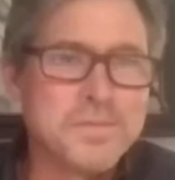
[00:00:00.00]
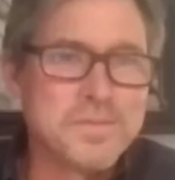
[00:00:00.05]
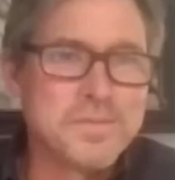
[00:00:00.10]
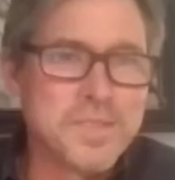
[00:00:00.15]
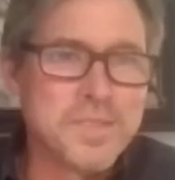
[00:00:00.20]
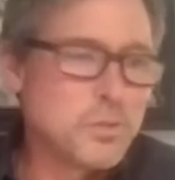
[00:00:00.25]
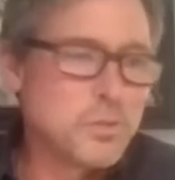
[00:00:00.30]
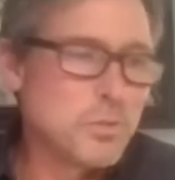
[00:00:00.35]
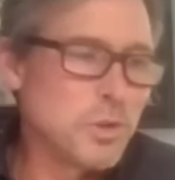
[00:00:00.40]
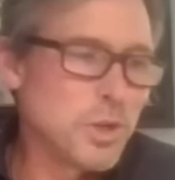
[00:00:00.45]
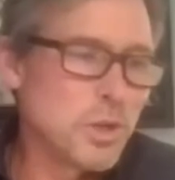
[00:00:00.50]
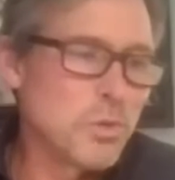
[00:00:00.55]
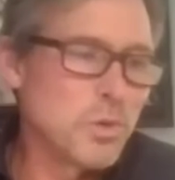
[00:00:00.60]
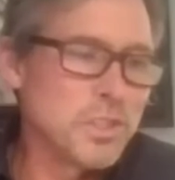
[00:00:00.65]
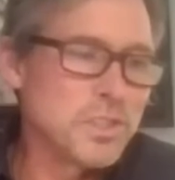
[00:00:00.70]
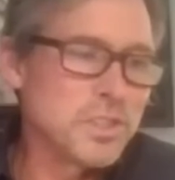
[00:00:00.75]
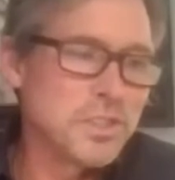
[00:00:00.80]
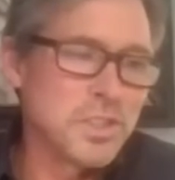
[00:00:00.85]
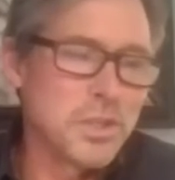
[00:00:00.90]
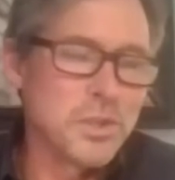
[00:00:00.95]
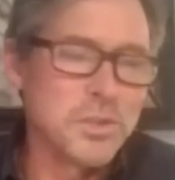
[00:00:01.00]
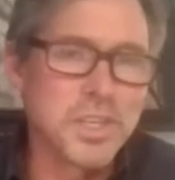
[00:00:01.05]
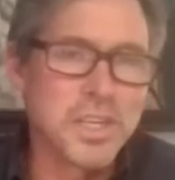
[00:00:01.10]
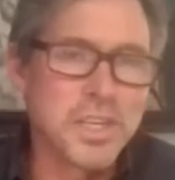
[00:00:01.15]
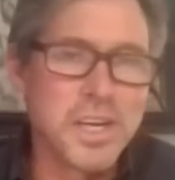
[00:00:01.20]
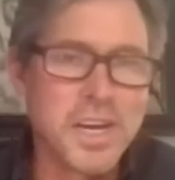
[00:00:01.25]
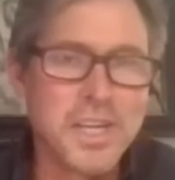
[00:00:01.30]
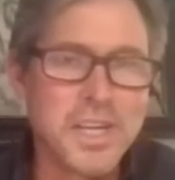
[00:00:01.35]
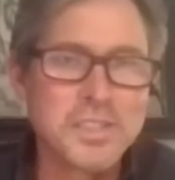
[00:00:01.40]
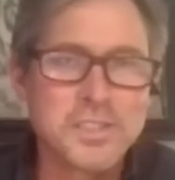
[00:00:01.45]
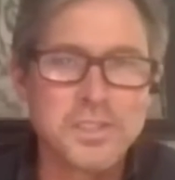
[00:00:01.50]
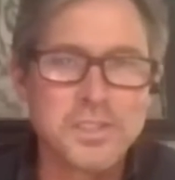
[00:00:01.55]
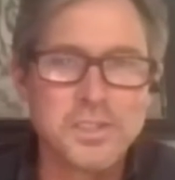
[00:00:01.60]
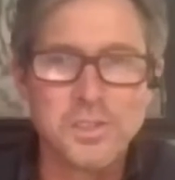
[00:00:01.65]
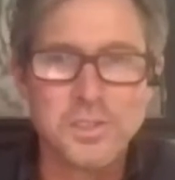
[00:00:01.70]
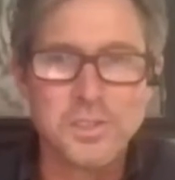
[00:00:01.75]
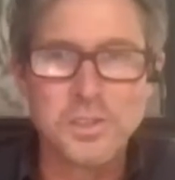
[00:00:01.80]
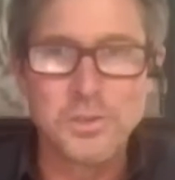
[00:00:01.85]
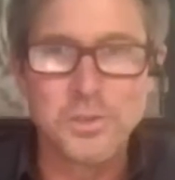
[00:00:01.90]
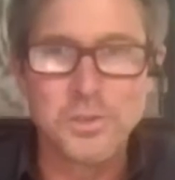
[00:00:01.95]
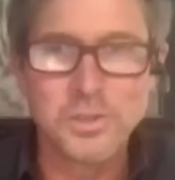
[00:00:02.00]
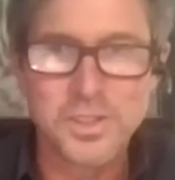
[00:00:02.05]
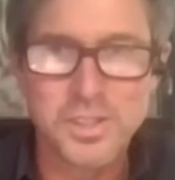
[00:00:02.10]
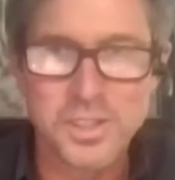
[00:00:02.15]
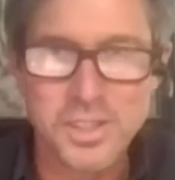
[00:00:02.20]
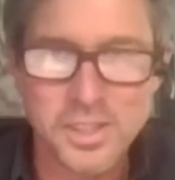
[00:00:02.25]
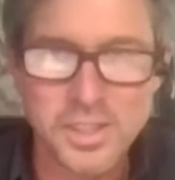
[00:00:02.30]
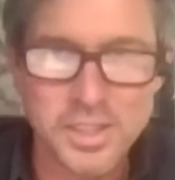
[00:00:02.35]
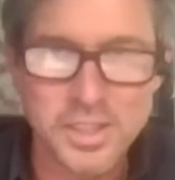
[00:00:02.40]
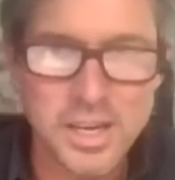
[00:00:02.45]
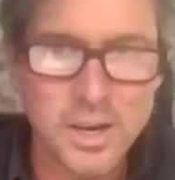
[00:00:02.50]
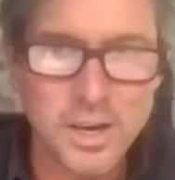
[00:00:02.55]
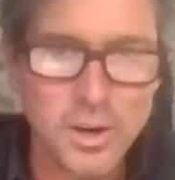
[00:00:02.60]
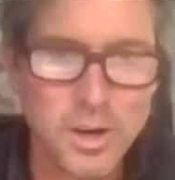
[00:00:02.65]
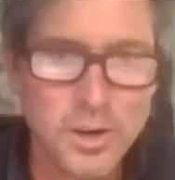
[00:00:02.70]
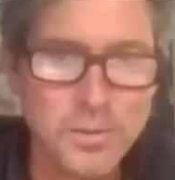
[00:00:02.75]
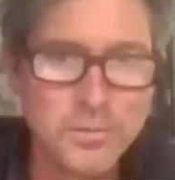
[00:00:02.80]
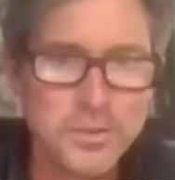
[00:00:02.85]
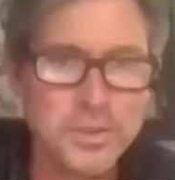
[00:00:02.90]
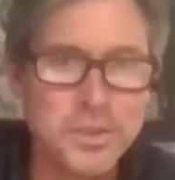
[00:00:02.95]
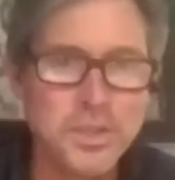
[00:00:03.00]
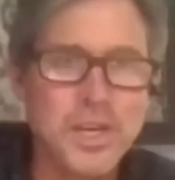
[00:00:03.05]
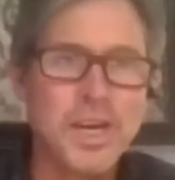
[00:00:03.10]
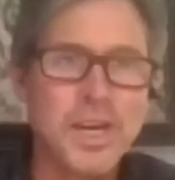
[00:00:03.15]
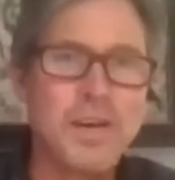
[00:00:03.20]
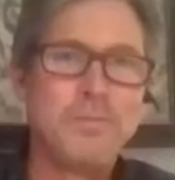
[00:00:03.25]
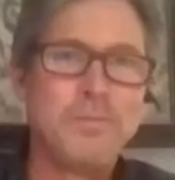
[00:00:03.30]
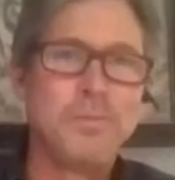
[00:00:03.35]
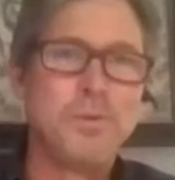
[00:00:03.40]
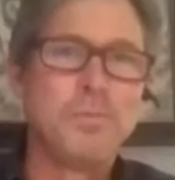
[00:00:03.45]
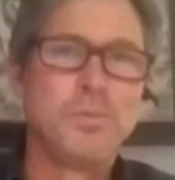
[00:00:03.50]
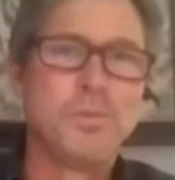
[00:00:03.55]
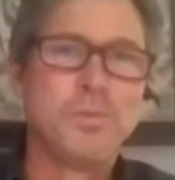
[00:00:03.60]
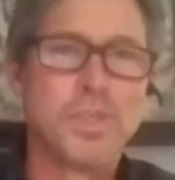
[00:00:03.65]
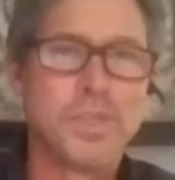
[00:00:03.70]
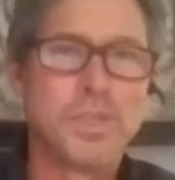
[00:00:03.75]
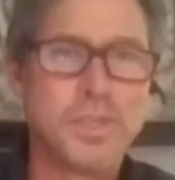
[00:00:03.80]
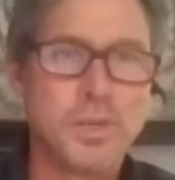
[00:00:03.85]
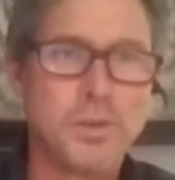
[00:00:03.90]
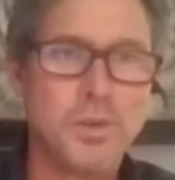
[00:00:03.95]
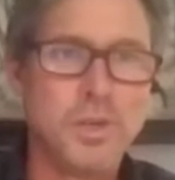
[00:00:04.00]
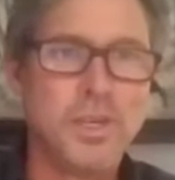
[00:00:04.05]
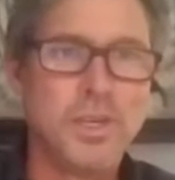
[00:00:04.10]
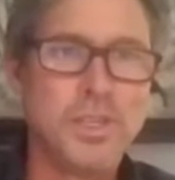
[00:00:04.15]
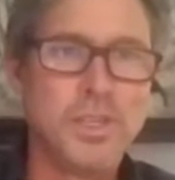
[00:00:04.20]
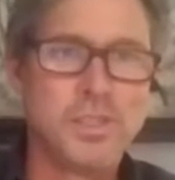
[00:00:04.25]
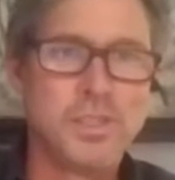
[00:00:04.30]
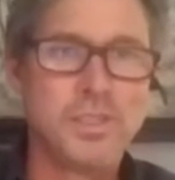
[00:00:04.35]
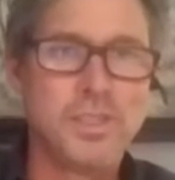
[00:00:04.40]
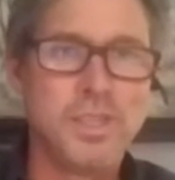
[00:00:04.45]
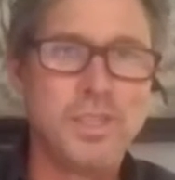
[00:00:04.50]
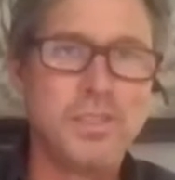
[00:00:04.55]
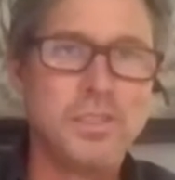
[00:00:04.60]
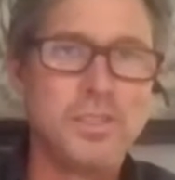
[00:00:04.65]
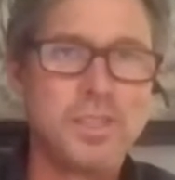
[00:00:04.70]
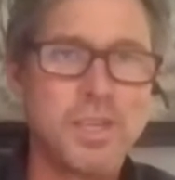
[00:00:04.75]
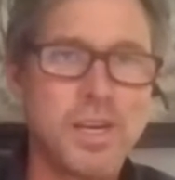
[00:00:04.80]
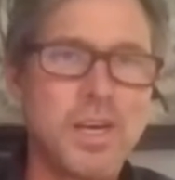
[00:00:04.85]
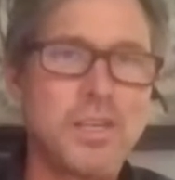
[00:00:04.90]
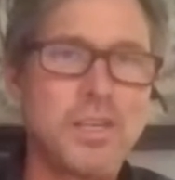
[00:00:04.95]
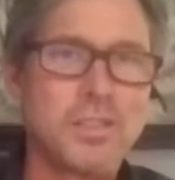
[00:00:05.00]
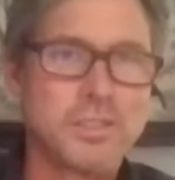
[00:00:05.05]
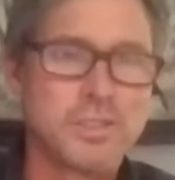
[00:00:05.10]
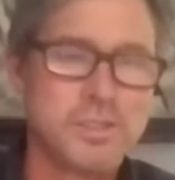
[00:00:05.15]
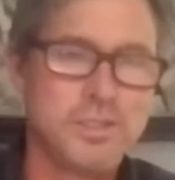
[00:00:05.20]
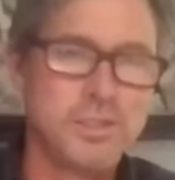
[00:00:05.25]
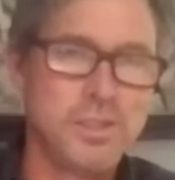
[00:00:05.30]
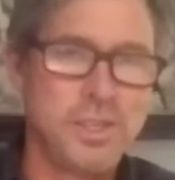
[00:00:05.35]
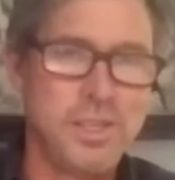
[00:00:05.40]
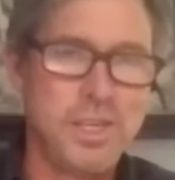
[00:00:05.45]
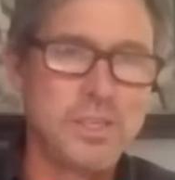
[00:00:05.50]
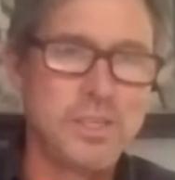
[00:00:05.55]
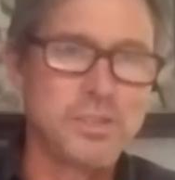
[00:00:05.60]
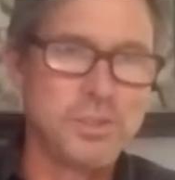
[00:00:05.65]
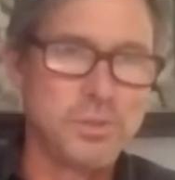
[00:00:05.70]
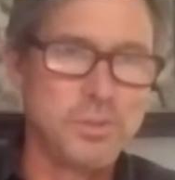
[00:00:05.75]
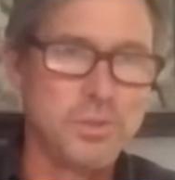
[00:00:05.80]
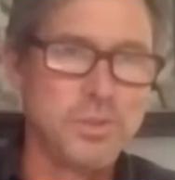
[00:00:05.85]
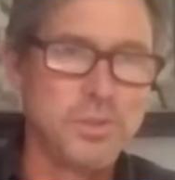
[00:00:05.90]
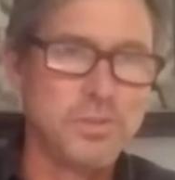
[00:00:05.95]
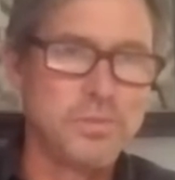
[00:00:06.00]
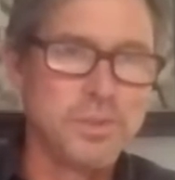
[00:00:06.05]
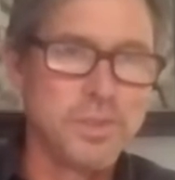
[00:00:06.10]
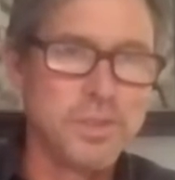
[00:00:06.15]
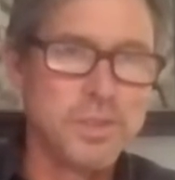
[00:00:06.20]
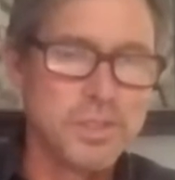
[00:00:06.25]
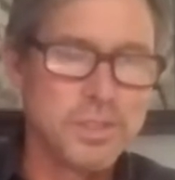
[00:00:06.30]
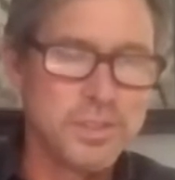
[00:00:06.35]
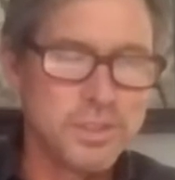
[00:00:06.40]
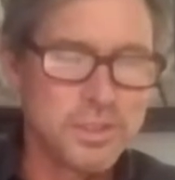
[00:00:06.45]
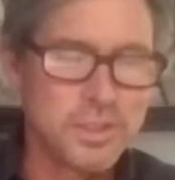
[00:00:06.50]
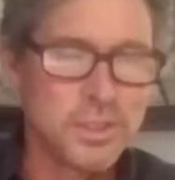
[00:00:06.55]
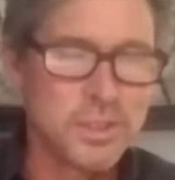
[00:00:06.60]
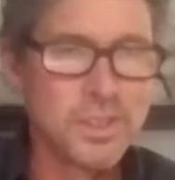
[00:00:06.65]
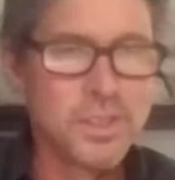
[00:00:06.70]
That's one of the questions I was going to ask you too, is how often do you have people that go in on a staged house? Do they actually want the furniture?